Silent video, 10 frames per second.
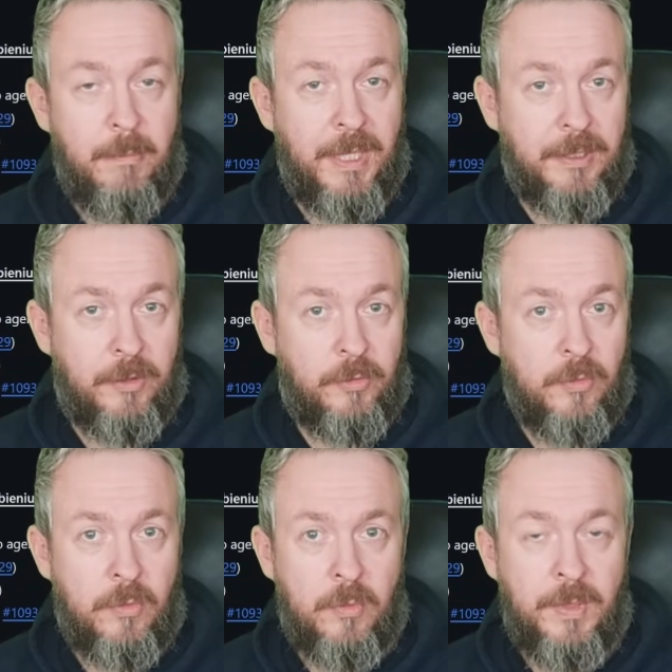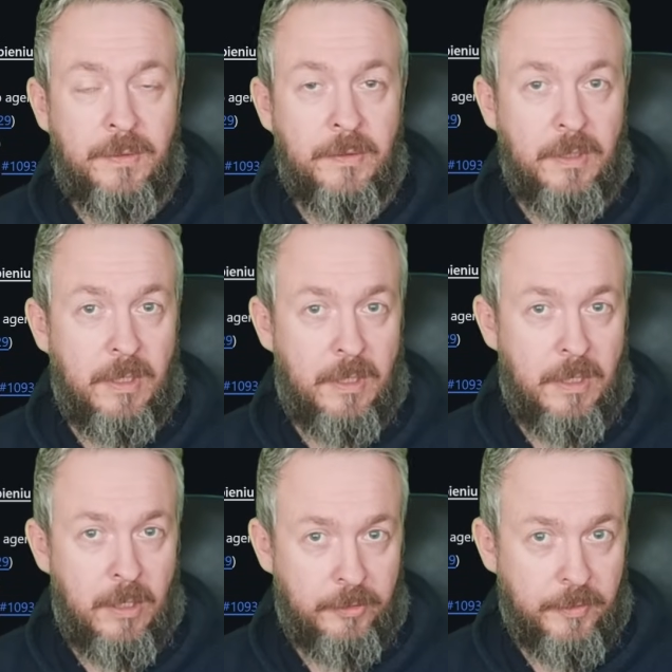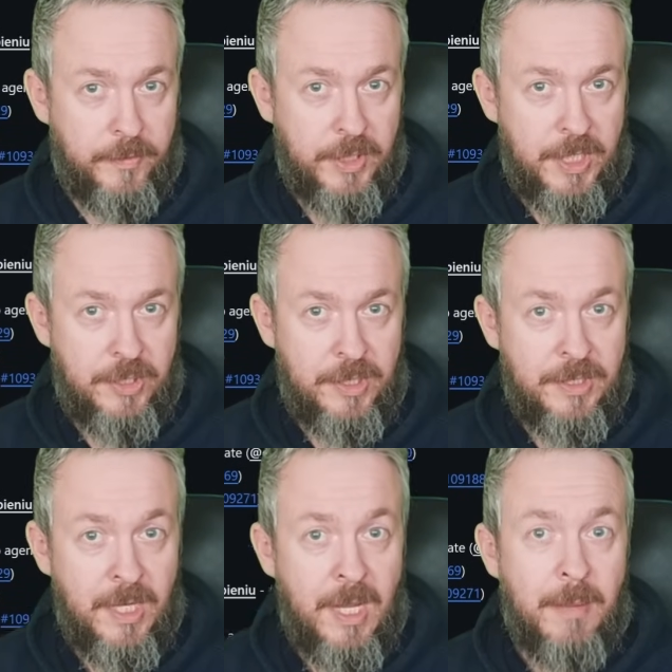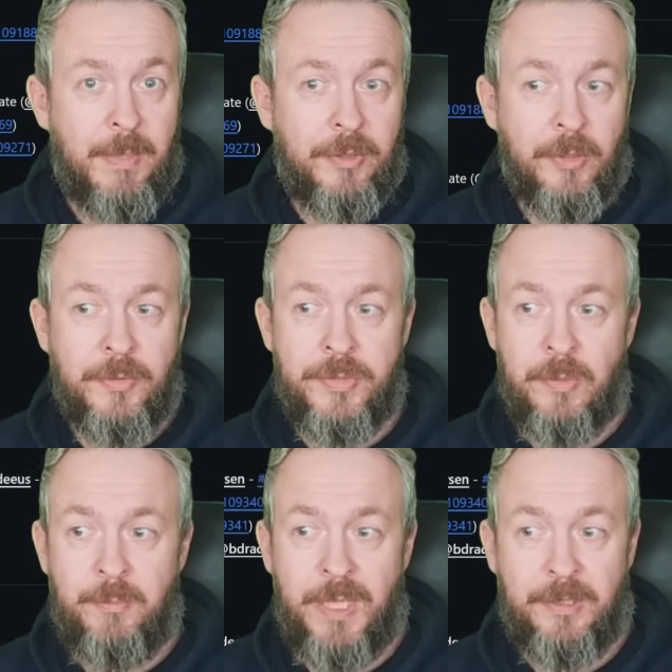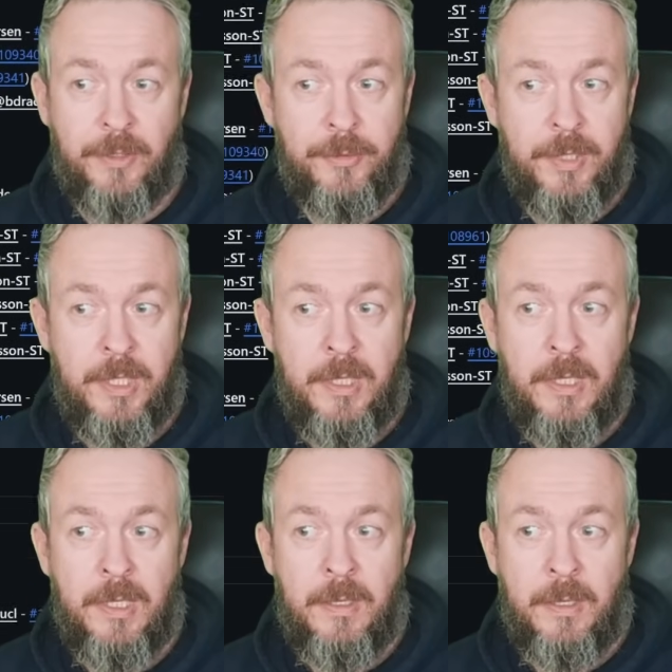beta 2 with a lot of changes, but also beta 3,